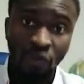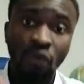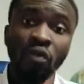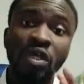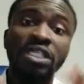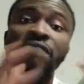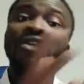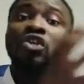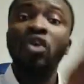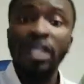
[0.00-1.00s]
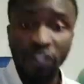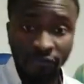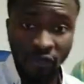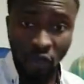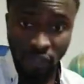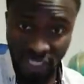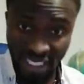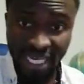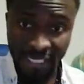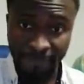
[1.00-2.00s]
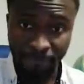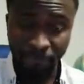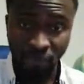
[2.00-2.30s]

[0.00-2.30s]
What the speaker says: who was given knowledge of the unseen,